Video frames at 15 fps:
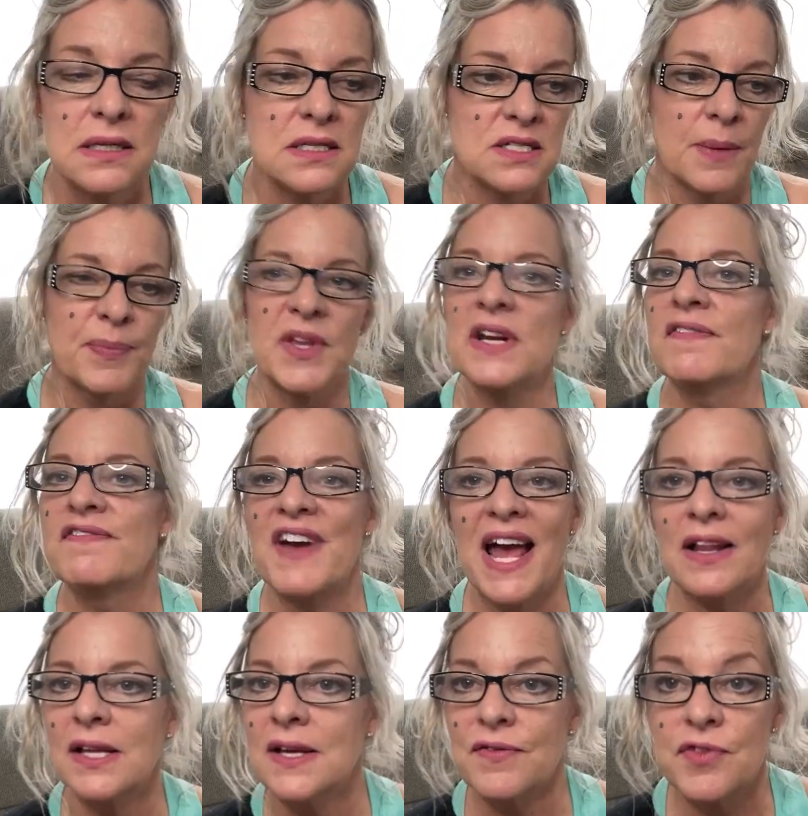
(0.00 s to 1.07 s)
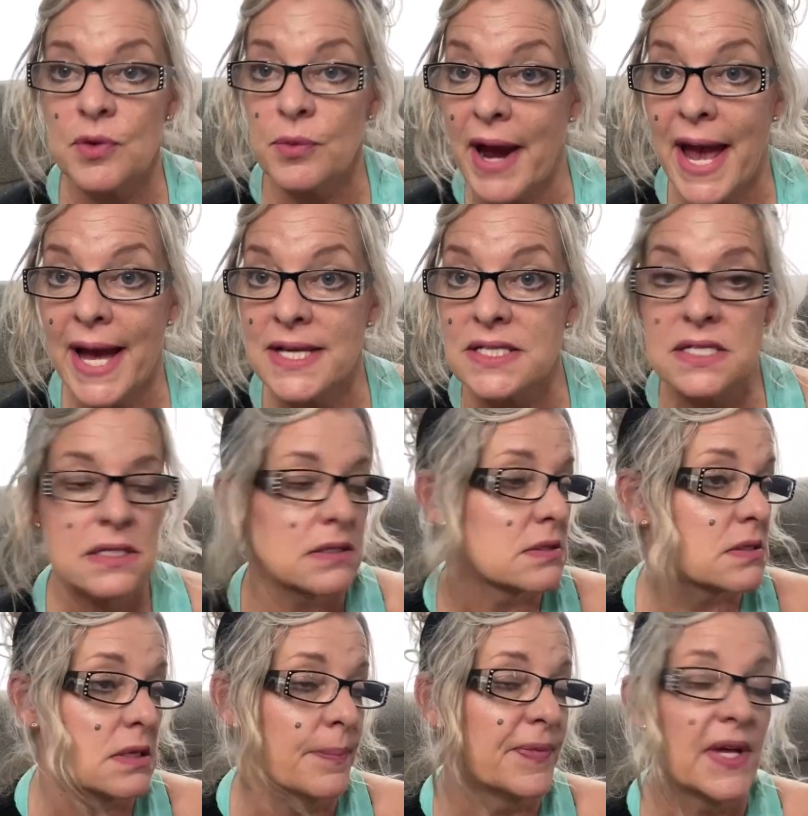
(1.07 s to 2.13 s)
Something of Valley of the Rats.
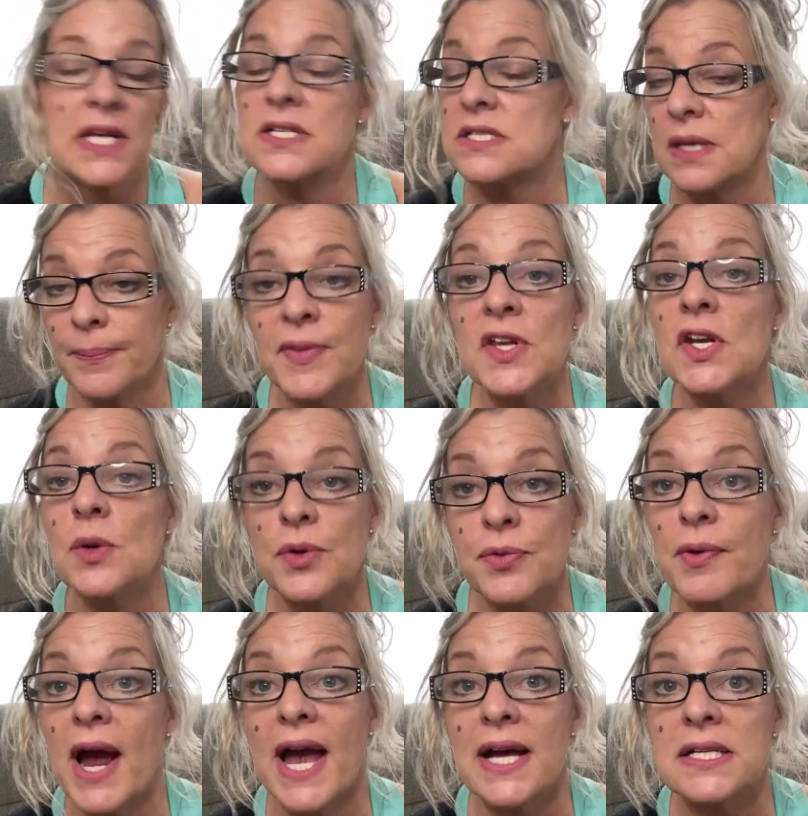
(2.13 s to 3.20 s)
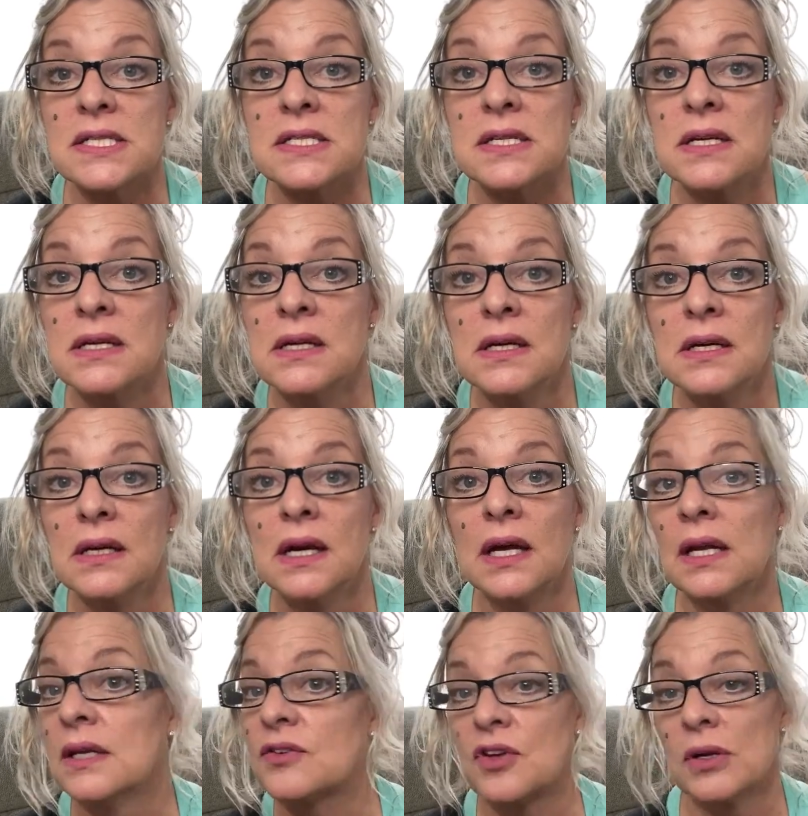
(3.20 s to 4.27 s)
It's something to do with rats.
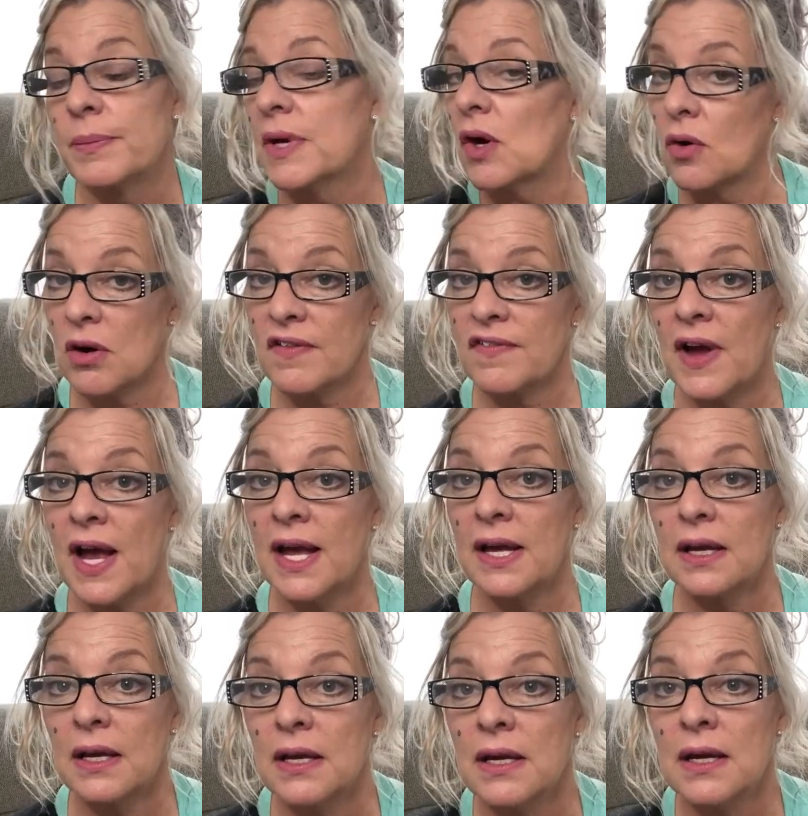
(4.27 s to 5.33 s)
And it's going to be horrifying.